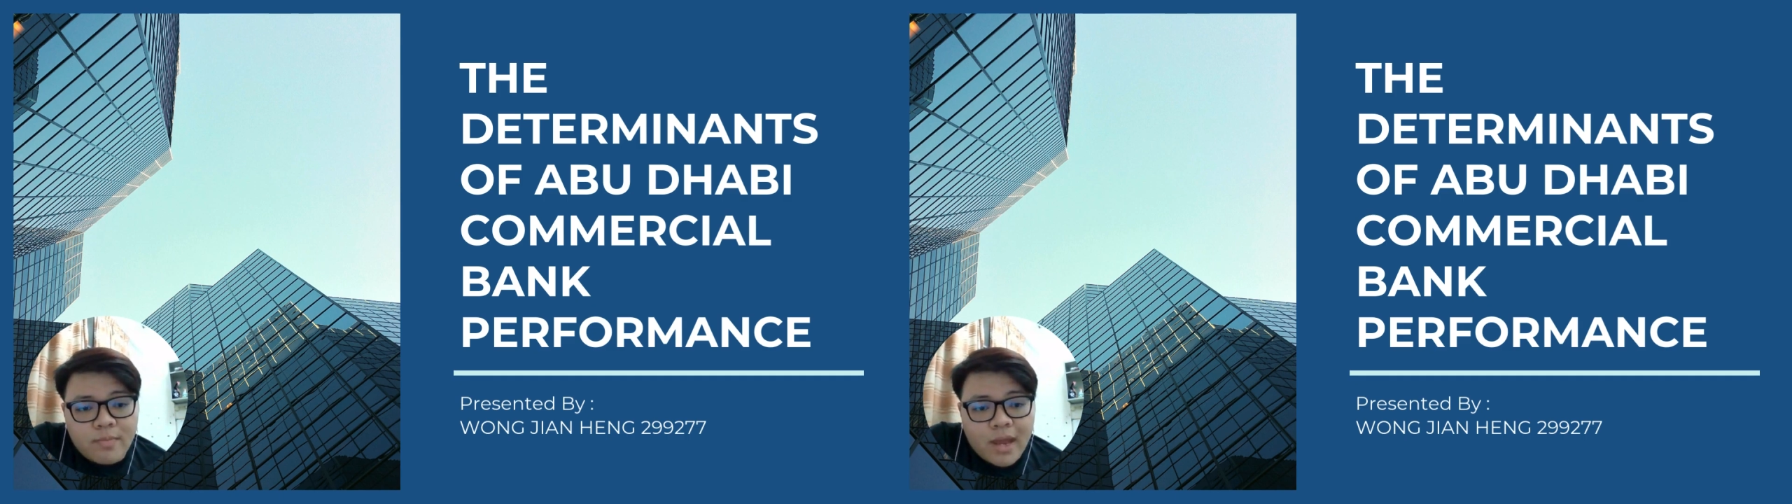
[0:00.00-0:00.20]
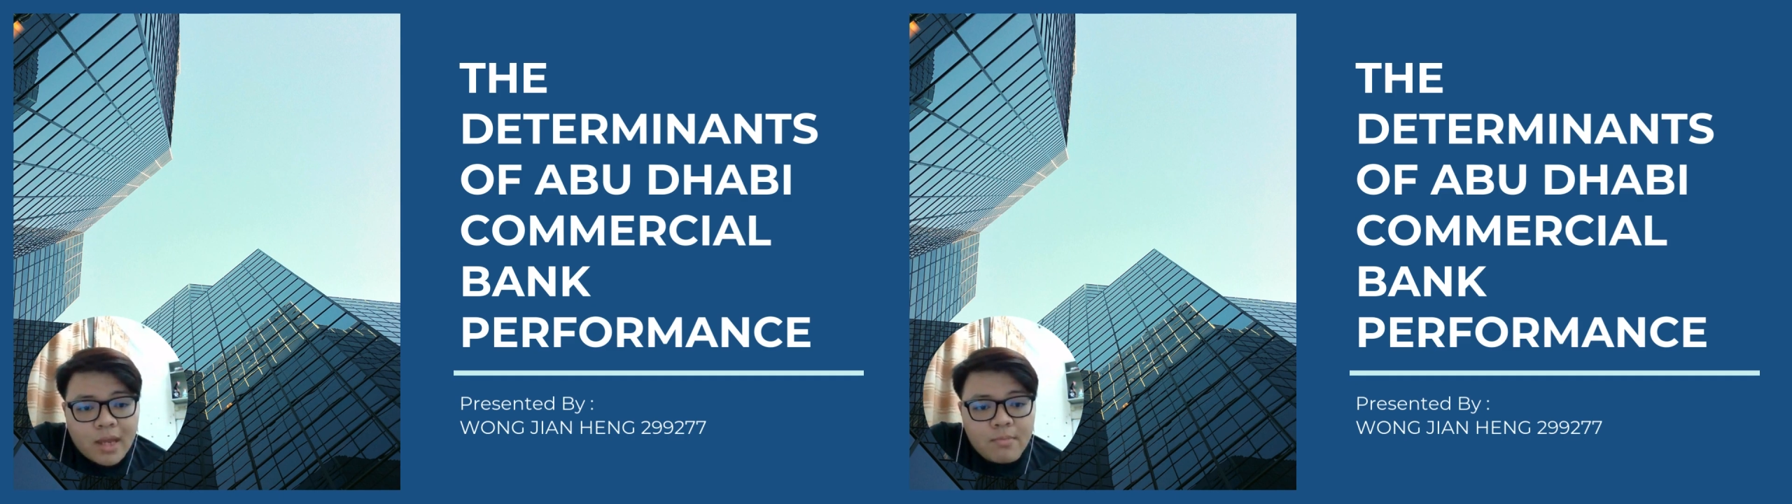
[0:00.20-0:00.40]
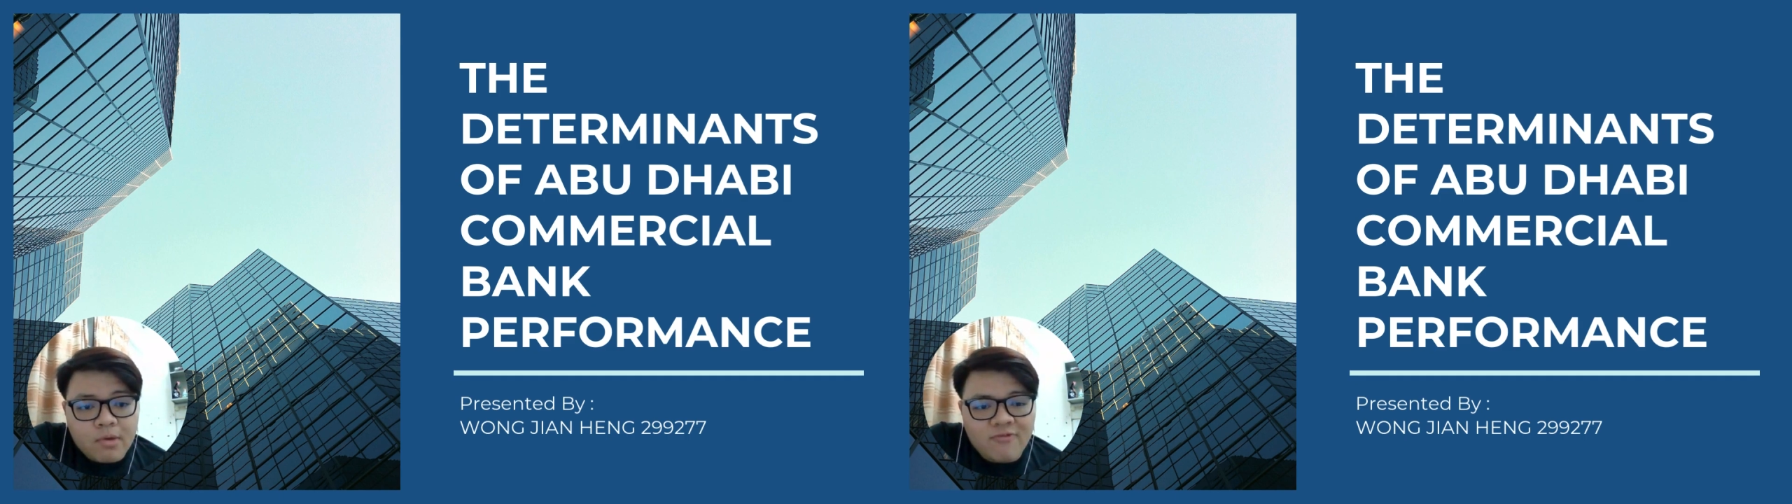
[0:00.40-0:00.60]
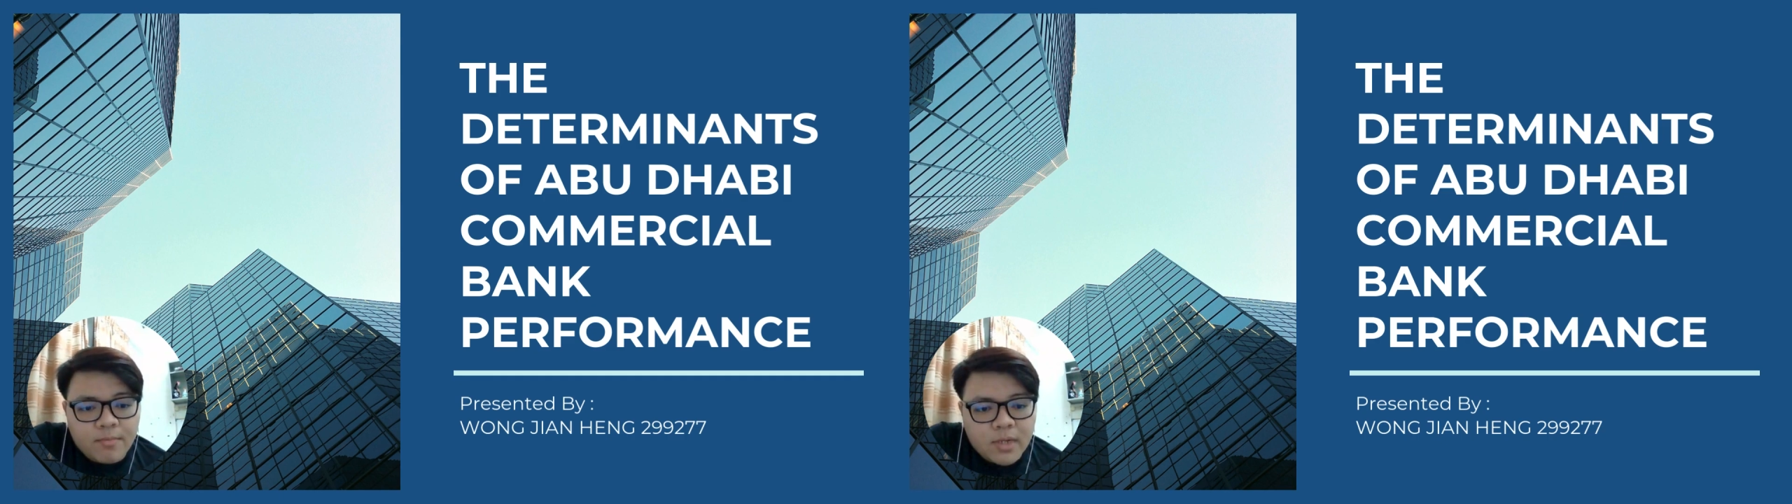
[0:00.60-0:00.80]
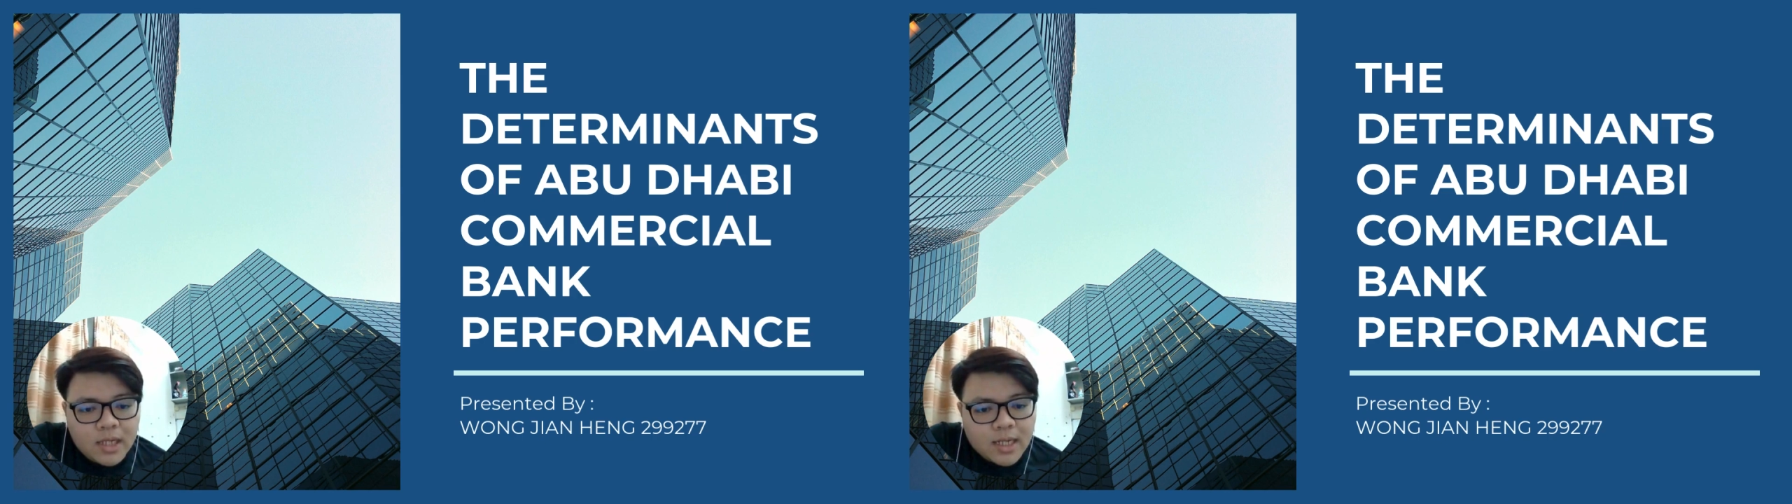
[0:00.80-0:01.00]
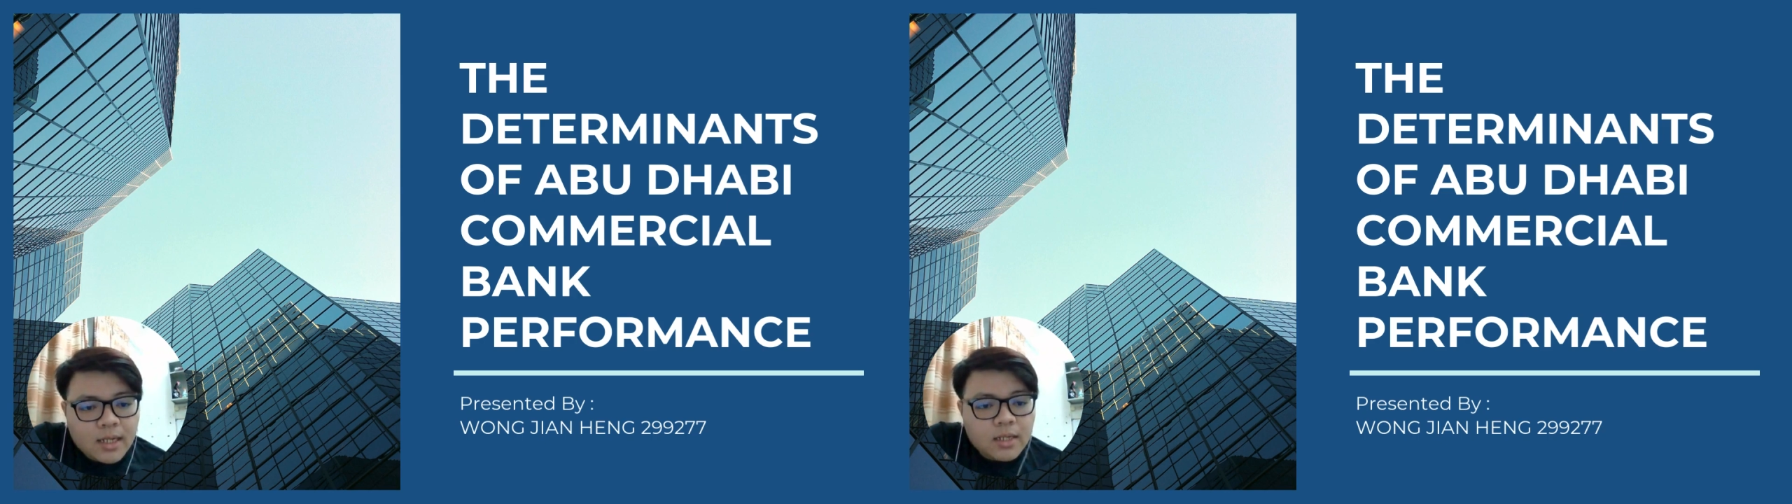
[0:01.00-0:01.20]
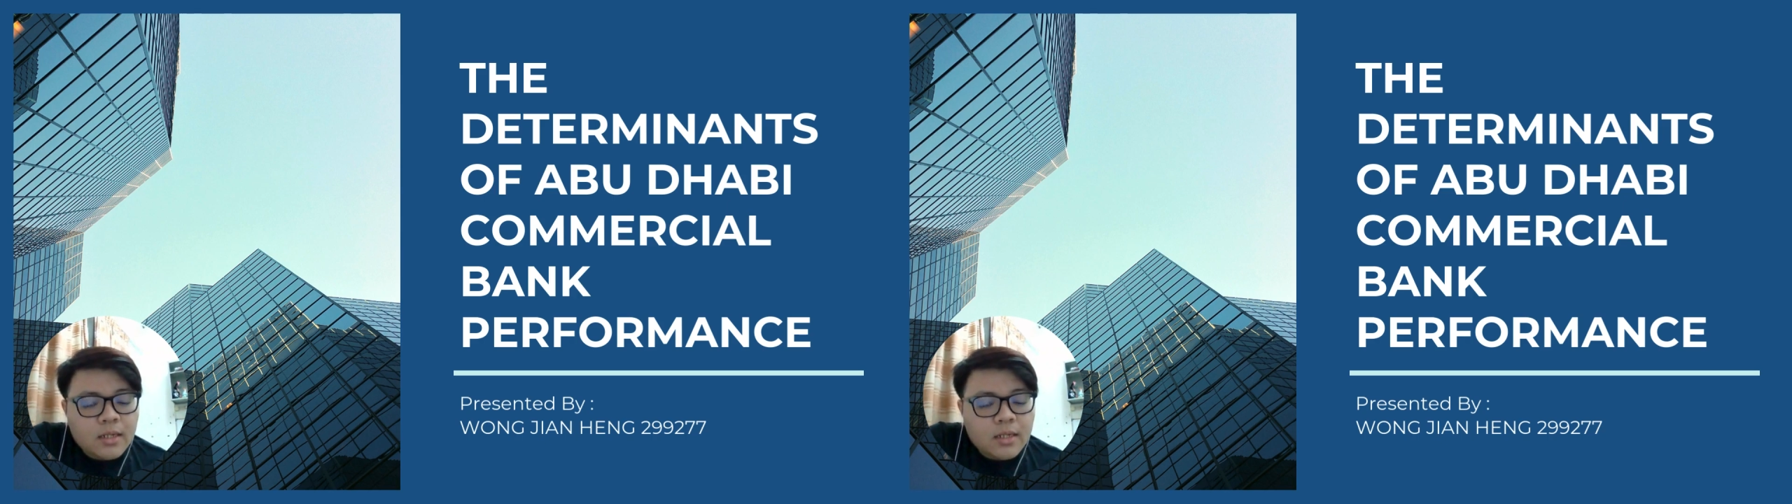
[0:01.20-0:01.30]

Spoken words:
Bank performance.